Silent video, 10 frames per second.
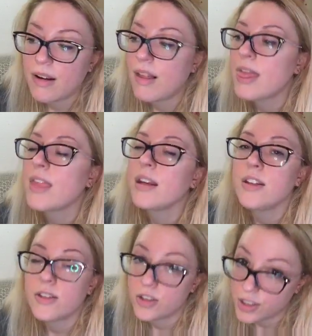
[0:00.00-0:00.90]
and then
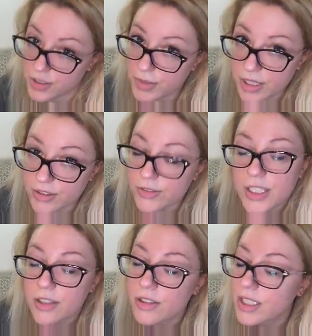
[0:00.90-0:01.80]
you can share tomorrow's
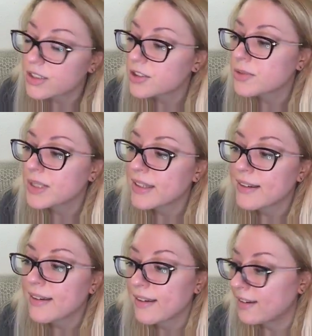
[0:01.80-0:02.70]
video and enter to win
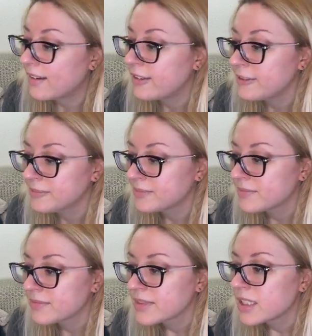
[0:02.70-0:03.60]
again.
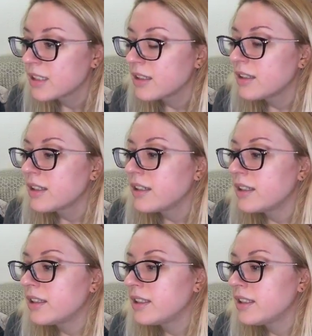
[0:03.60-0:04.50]

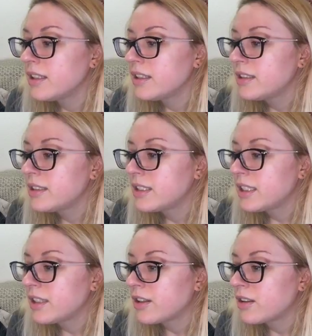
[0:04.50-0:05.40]
And then
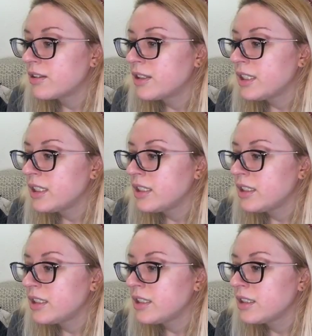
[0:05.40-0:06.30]
day 3,
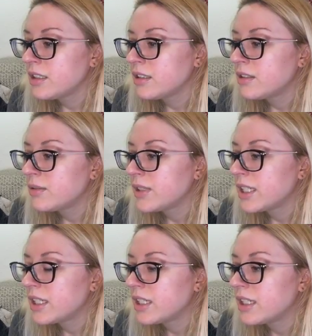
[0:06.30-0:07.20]
we
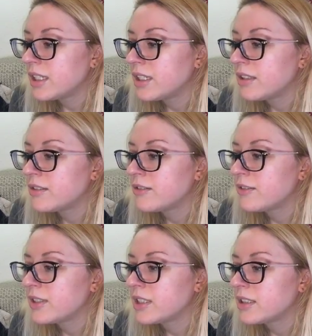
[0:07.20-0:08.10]
have
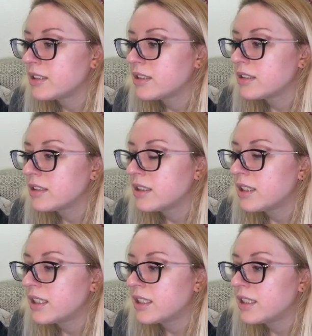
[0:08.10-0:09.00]

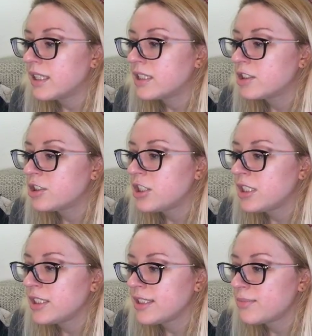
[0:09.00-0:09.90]

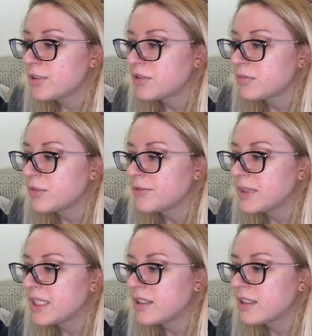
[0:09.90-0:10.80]
energy, spiritual
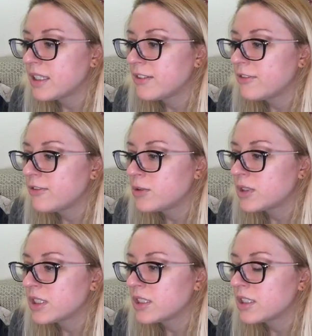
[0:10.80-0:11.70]
movement, and life
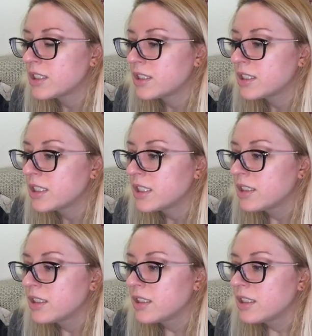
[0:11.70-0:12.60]
force.
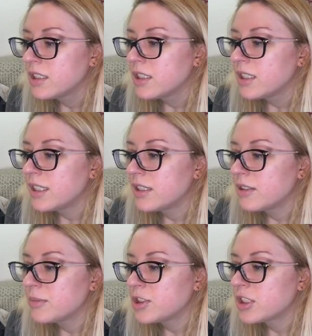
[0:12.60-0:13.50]
And
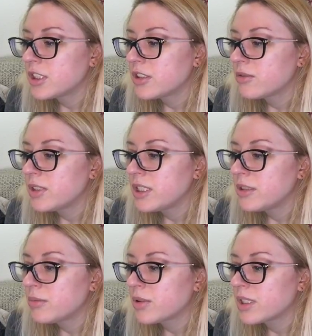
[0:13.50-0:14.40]
I'll be sharing 3
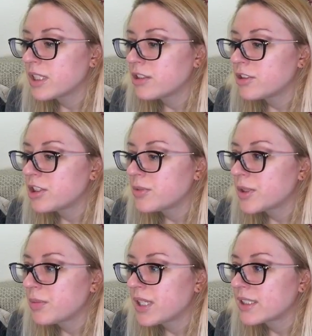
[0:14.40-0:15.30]
important energy
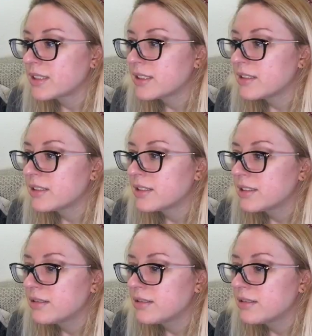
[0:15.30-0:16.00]
work practices,